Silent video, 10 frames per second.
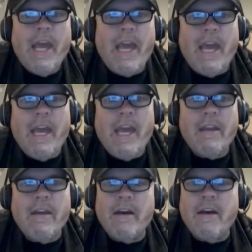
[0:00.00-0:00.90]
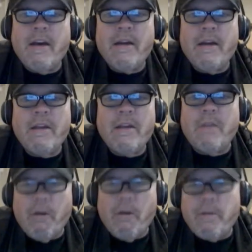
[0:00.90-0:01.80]
And we
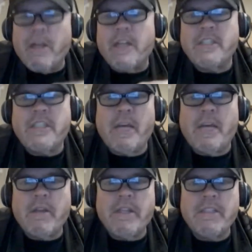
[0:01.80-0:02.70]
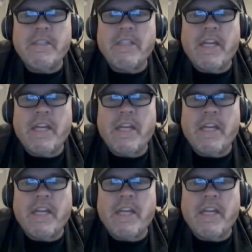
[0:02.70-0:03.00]
hope you're going to stay with us.